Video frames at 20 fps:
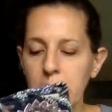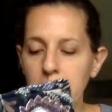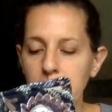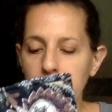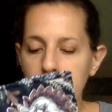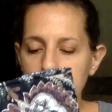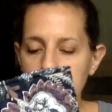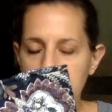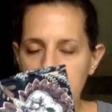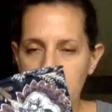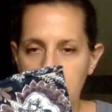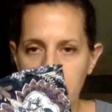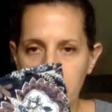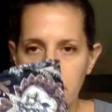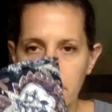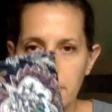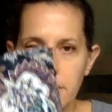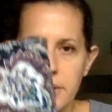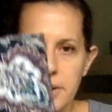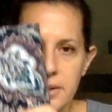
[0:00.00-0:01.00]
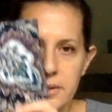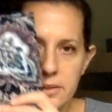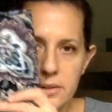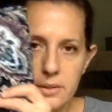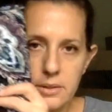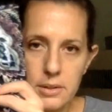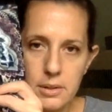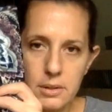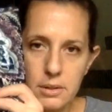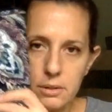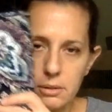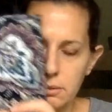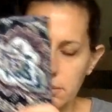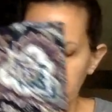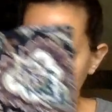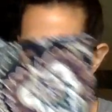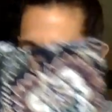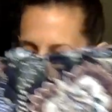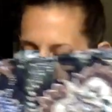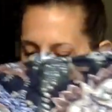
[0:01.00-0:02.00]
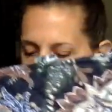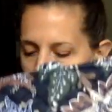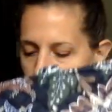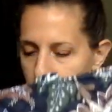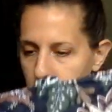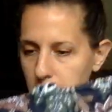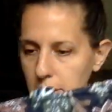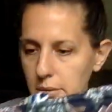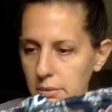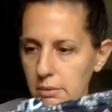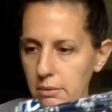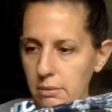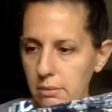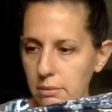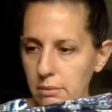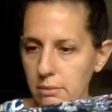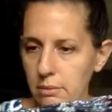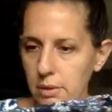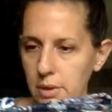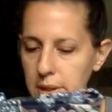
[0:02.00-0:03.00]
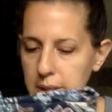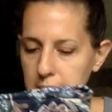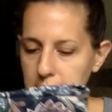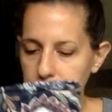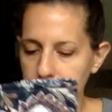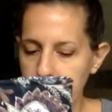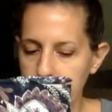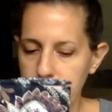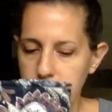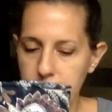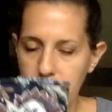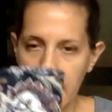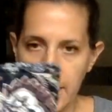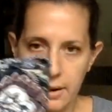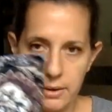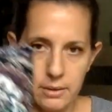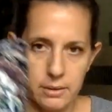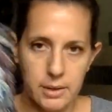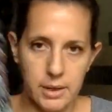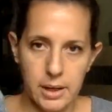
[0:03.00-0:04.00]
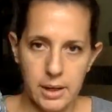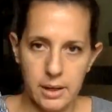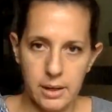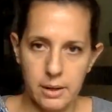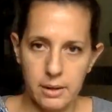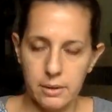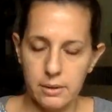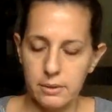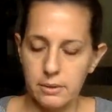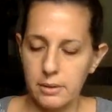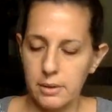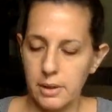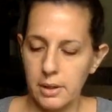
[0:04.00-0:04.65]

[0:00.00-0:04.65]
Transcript: So this is the new uh, release out now.